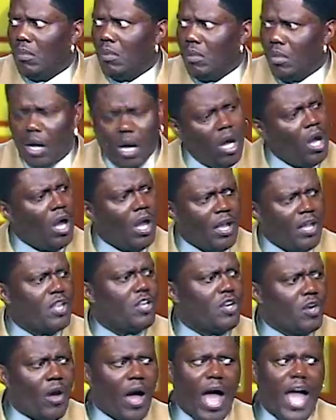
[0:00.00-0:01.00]
Well, you
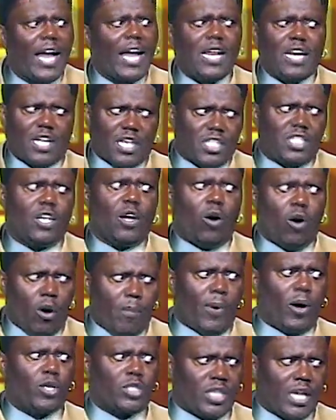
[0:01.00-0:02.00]
know, I ain't got to get no
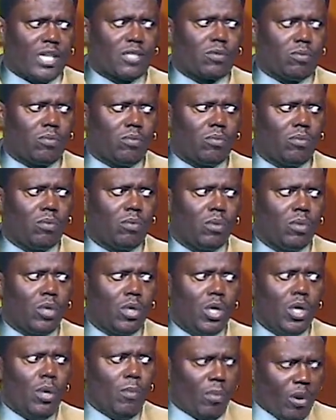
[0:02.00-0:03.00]
homosexual.
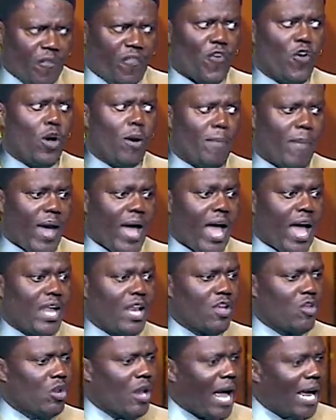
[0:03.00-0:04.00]
But if you're a man
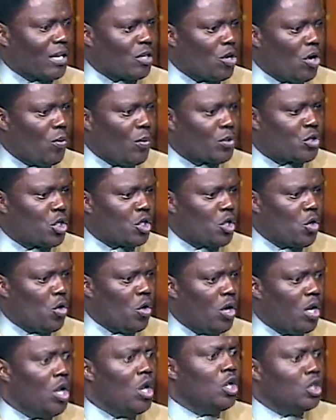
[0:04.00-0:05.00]
and you like doing what you're
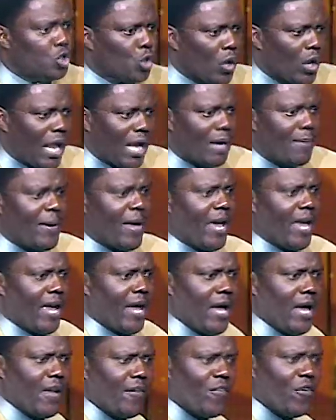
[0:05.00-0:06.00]
doing, do it like a man.
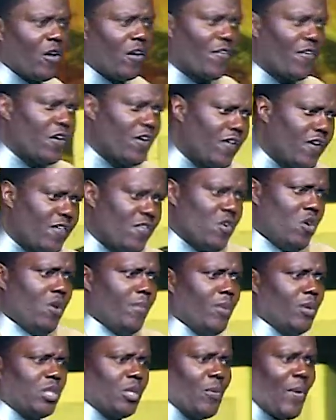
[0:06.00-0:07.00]
If you're a
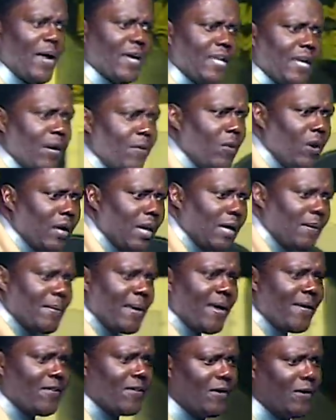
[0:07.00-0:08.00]
homosexual, why you can't walk like a
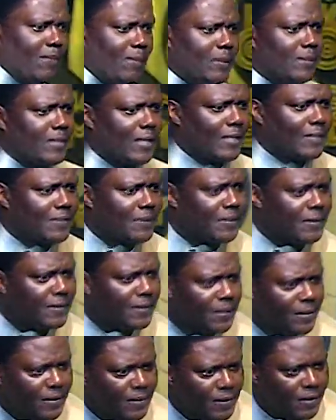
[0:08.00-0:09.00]
man, you're a homosexual?
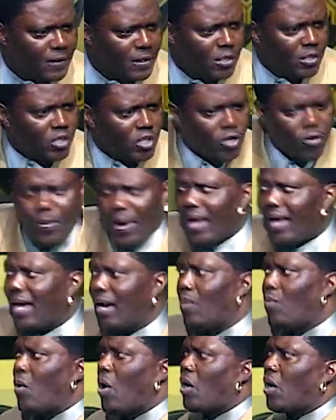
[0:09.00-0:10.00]
You know, why you gotta
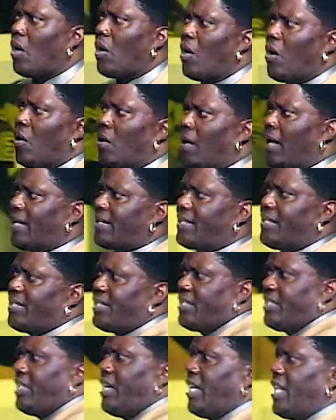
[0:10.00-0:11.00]
walk all like
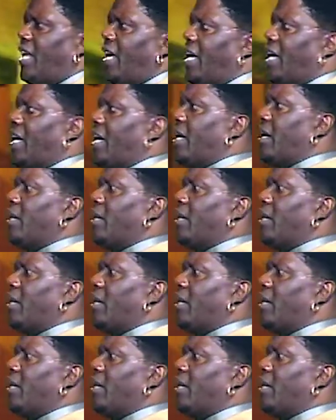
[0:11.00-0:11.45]
this shit here?